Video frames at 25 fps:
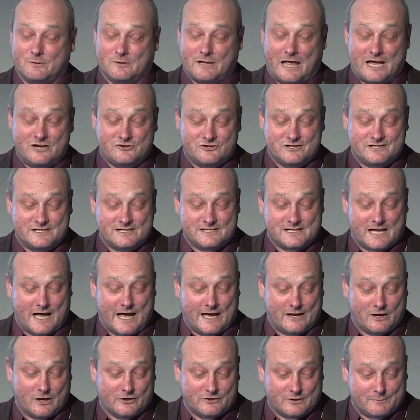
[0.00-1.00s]
agencies like
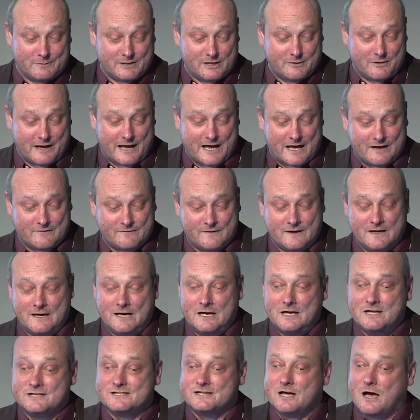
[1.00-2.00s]
NRW have,
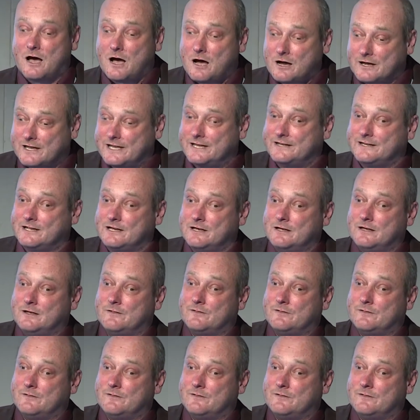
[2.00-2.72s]
target